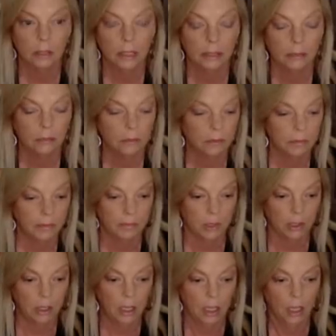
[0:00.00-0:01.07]
I don't remember.
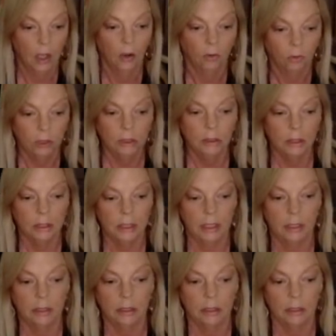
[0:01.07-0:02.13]
Will
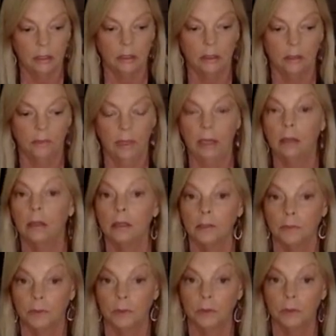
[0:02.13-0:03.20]
DeSantis serve out his
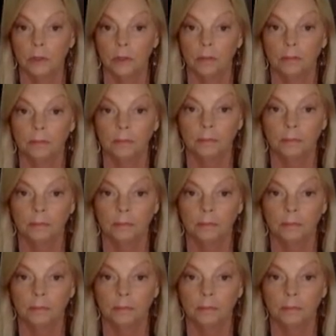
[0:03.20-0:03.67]
full term?